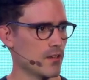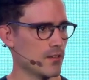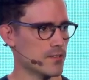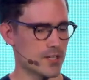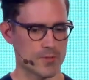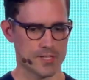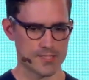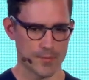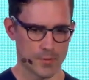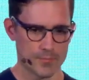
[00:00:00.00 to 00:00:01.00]
Let's start with an
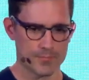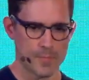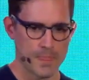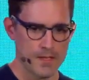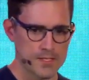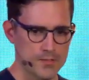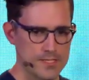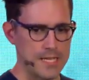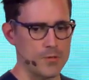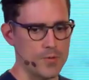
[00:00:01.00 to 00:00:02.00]
example. So let's
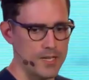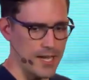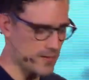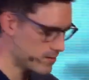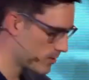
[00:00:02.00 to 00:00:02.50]
say we wanted to answer the